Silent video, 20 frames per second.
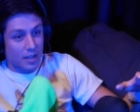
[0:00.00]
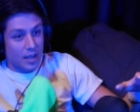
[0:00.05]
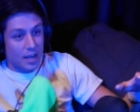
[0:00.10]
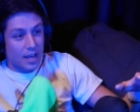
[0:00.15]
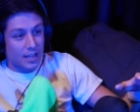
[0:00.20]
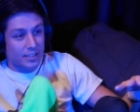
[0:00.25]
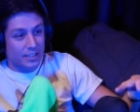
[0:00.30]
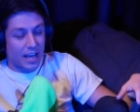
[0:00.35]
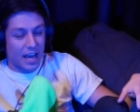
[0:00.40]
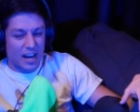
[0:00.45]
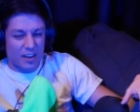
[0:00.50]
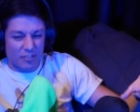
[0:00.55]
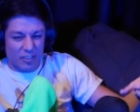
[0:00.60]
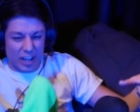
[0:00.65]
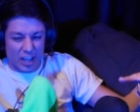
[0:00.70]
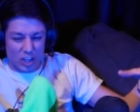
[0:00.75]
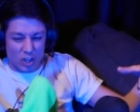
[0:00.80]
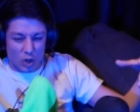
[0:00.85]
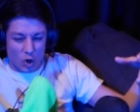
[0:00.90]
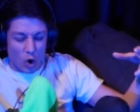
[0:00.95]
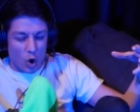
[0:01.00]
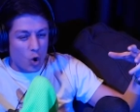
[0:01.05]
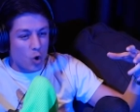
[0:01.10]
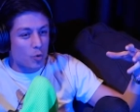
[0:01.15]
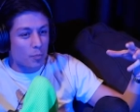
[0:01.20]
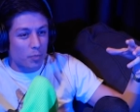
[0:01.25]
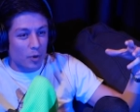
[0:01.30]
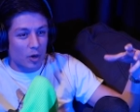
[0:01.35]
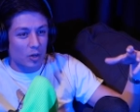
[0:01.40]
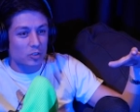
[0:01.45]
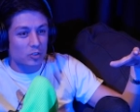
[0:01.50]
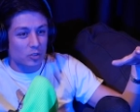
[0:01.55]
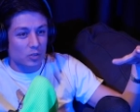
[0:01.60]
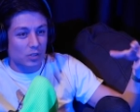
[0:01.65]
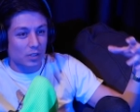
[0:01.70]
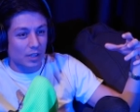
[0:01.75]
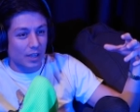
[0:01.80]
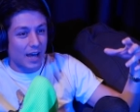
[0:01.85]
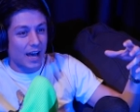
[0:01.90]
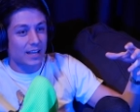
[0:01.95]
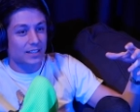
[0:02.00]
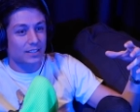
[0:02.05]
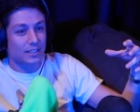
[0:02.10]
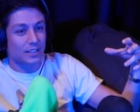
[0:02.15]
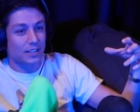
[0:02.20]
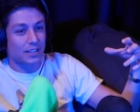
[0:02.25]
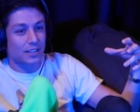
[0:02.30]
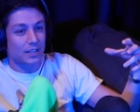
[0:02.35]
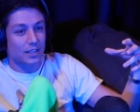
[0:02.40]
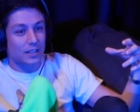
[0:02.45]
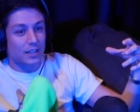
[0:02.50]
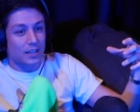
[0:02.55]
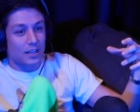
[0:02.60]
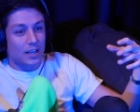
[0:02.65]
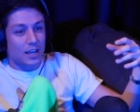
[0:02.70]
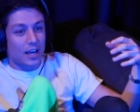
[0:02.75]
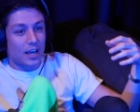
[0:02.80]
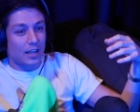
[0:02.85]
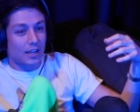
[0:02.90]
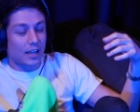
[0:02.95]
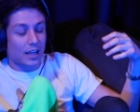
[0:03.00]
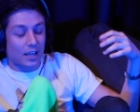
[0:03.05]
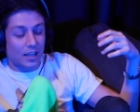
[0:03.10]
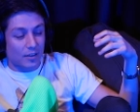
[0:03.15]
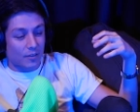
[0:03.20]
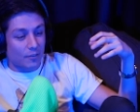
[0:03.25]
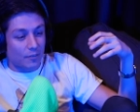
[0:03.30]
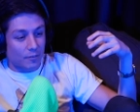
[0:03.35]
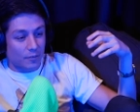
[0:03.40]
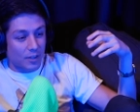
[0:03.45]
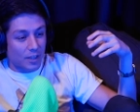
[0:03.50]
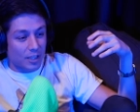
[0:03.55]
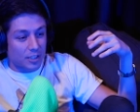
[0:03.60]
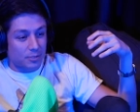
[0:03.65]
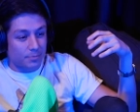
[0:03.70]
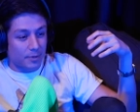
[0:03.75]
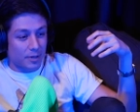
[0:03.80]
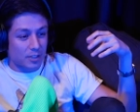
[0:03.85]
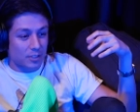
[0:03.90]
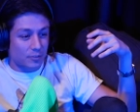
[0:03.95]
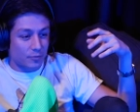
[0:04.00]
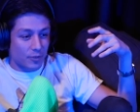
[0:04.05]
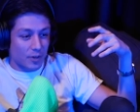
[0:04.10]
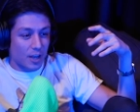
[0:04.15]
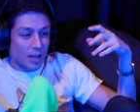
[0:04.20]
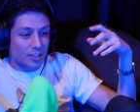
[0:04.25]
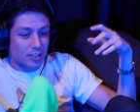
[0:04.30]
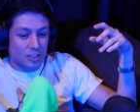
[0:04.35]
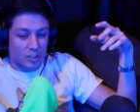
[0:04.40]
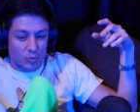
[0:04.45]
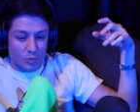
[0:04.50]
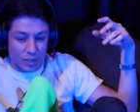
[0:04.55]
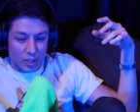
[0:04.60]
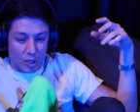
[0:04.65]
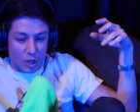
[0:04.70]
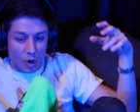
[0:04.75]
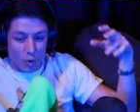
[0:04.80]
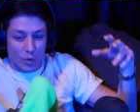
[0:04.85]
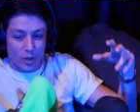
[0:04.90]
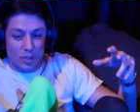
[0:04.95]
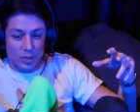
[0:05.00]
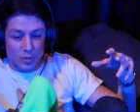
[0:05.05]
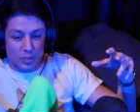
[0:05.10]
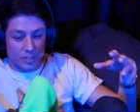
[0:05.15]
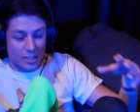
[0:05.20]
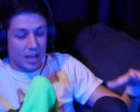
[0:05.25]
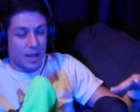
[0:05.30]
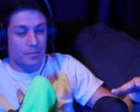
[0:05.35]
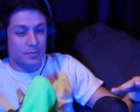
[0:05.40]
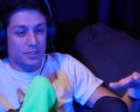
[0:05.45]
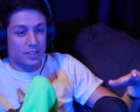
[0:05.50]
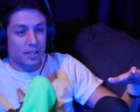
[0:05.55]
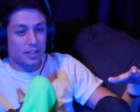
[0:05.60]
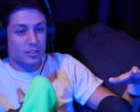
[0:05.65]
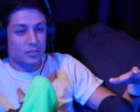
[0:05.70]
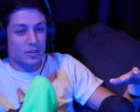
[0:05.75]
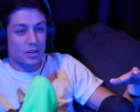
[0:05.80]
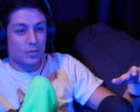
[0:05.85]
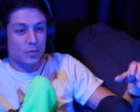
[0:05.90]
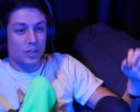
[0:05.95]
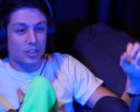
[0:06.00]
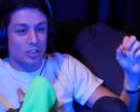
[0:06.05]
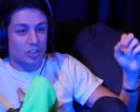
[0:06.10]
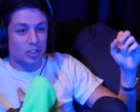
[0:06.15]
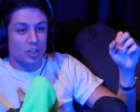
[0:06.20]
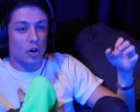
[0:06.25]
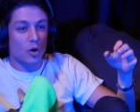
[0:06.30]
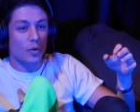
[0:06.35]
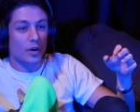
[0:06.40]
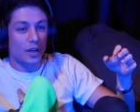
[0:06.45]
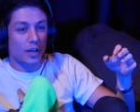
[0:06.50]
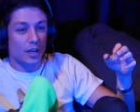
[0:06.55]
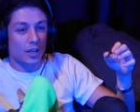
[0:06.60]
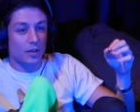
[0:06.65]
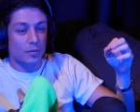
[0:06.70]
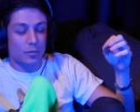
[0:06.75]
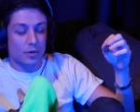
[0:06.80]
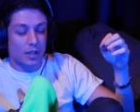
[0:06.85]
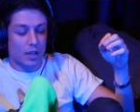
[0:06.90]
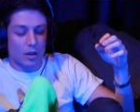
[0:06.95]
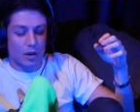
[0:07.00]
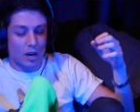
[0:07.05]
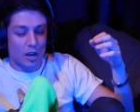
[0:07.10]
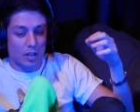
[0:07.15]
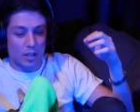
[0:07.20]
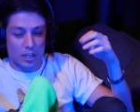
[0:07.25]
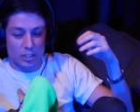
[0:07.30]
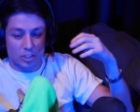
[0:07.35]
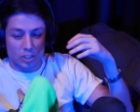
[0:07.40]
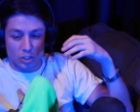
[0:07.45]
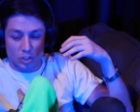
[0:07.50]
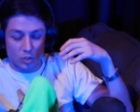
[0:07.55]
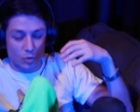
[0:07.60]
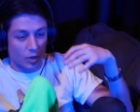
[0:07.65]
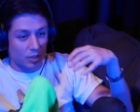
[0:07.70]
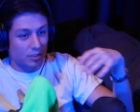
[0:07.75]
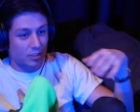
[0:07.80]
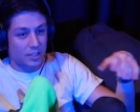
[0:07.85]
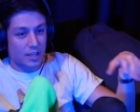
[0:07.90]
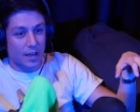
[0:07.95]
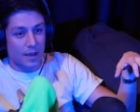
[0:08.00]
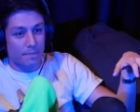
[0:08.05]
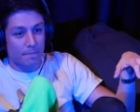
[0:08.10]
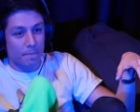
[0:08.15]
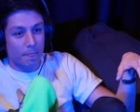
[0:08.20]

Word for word: It's kind of like your own personal classic. Right. And like the experience for us is we go into a jam session, right? We just go in and we're like, all right, let's just do our set.